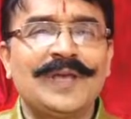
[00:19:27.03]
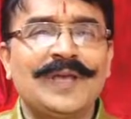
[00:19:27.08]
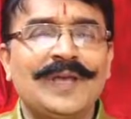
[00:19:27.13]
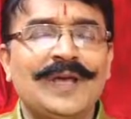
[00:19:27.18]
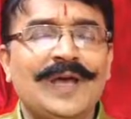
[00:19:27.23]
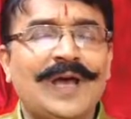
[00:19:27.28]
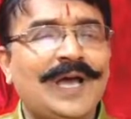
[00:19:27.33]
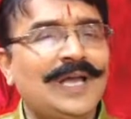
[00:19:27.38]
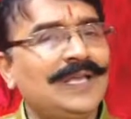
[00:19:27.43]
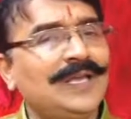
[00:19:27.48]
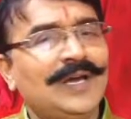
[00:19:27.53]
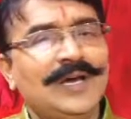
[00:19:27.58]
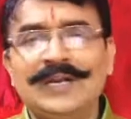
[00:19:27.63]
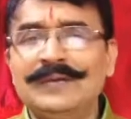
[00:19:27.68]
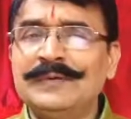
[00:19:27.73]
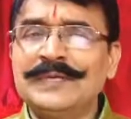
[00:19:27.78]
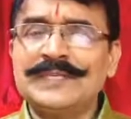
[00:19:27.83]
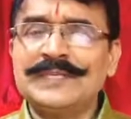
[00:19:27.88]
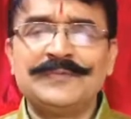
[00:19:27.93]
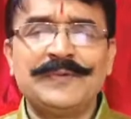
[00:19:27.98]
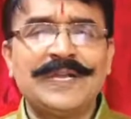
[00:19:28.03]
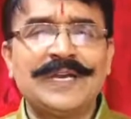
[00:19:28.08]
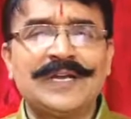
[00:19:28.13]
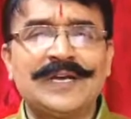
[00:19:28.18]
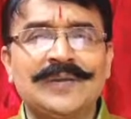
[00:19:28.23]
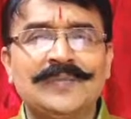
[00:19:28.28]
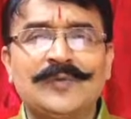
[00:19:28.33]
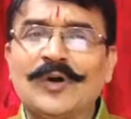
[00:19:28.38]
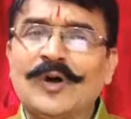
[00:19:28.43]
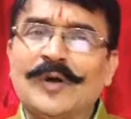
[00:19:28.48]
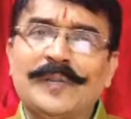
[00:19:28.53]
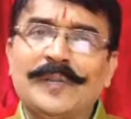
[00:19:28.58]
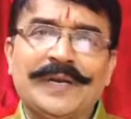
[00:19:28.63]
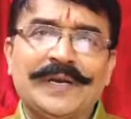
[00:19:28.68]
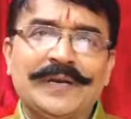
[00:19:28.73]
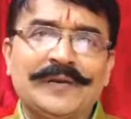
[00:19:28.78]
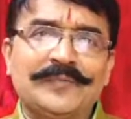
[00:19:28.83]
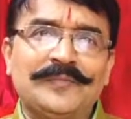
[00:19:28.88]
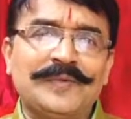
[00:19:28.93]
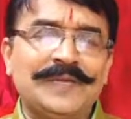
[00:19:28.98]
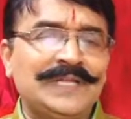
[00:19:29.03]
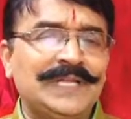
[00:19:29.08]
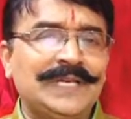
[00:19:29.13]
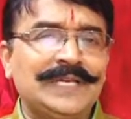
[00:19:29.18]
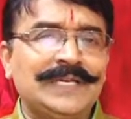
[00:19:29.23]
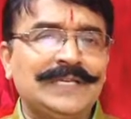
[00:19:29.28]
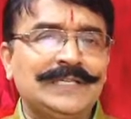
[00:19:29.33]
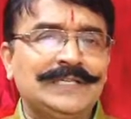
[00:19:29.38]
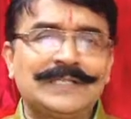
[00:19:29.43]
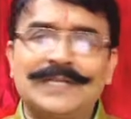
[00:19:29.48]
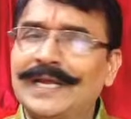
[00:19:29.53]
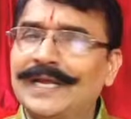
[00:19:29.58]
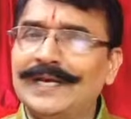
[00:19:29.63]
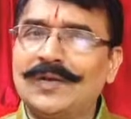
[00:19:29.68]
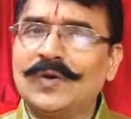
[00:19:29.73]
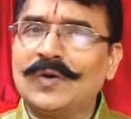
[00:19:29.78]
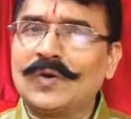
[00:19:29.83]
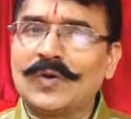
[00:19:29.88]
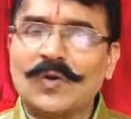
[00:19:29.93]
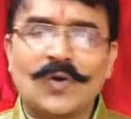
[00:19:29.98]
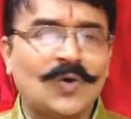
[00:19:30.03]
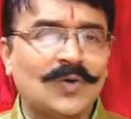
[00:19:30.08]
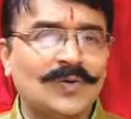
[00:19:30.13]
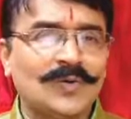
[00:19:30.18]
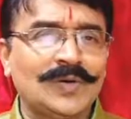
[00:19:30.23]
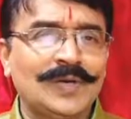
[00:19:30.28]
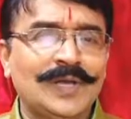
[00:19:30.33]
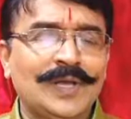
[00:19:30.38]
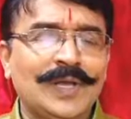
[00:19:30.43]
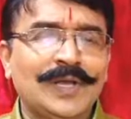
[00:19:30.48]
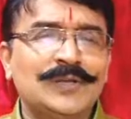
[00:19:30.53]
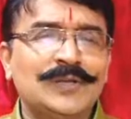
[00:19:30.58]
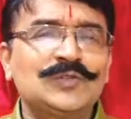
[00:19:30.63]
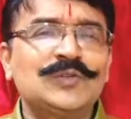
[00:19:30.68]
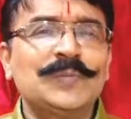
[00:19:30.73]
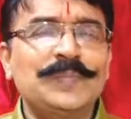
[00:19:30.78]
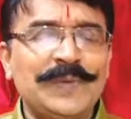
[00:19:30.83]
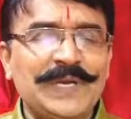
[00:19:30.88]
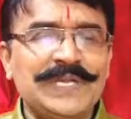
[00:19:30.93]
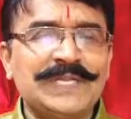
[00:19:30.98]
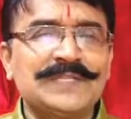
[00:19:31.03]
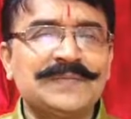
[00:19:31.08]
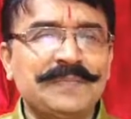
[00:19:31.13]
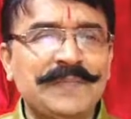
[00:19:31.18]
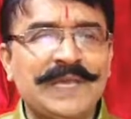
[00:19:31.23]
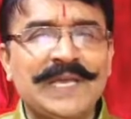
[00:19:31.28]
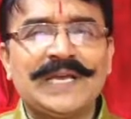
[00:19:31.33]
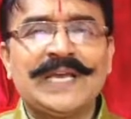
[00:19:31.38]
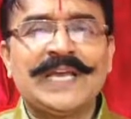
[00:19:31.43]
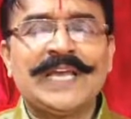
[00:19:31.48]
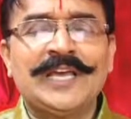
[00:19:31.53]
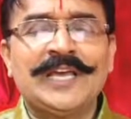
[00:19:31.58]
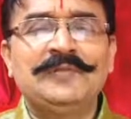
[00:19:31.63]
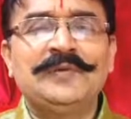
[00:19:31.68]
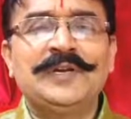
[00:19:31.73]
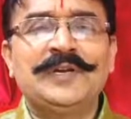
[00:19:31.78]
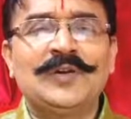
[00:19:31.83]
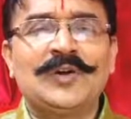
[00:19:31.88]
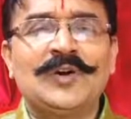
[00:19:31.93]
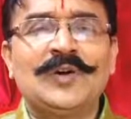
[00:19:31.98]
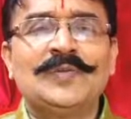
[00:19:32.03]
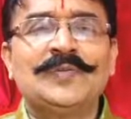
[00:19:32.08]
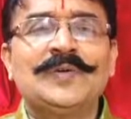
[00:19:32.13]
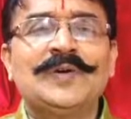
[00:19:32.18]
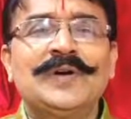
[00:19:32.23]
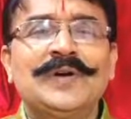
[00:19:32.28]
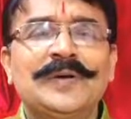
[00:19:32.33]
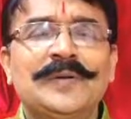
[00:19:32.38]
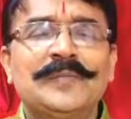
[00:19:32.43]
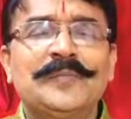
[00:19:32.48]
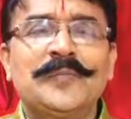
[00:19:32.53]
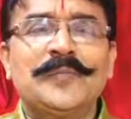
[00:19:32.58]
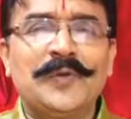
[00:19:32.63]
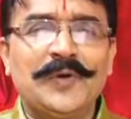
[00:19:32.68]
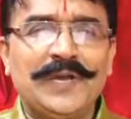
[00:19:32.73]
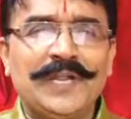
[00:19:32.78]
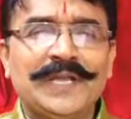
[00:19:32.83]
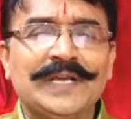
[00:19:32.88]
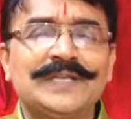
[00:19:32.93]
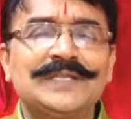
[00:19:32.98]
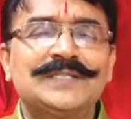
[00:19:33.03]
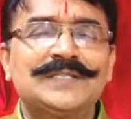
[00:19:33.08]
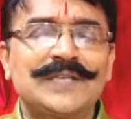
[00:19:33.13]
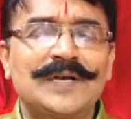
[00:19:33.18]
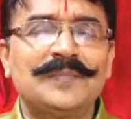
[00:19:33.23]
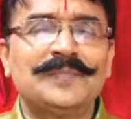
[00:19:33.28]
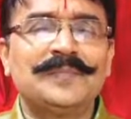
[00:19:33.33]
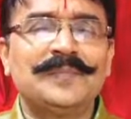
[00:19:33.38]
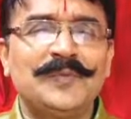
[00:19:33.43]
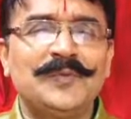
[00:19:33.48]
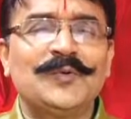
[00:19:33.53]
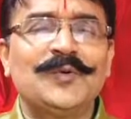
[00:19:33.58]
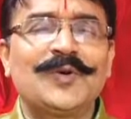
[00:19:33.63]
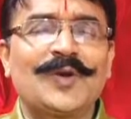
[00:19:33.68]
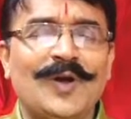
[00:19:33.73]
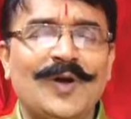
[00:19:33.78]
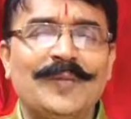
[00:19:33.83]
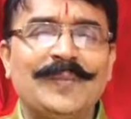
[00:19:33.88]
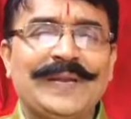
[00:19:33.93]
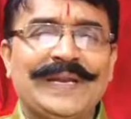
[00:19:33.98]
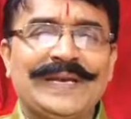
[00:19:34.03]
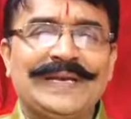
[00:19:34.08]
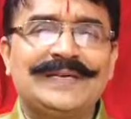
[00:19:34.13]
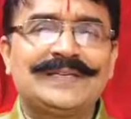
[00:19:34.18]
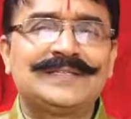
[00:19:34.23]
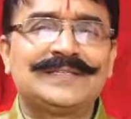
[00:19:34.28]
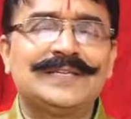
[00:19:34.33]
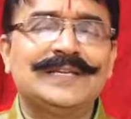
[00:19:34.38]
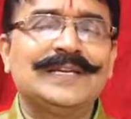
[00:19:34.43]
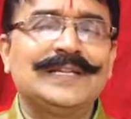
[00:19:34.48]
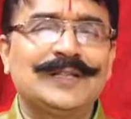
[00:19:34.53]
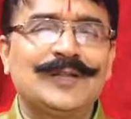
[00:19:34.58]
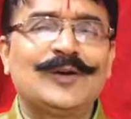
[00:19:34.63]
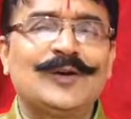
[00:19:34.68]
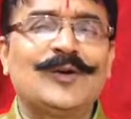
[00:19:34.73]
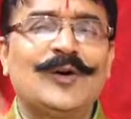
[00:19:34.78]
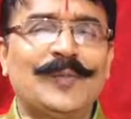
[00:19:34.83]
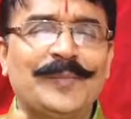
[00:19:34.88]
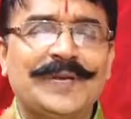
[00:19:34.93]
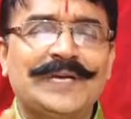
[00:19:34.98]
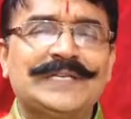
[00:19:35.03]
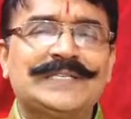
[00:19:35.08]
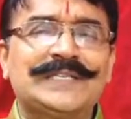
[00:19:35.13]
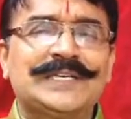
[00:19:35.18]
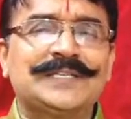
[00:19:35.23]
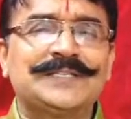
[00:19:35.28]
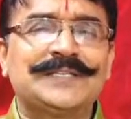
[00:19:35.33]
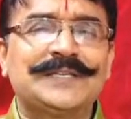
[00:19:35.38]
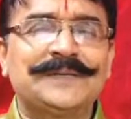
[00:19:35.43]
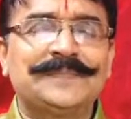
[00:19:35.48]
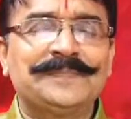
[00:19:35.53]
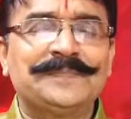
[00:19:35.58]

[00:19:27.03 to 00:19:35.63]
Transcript: I always welcome comment, whether it is right or wrong. So please make a habit of putting some your comments in the comment section.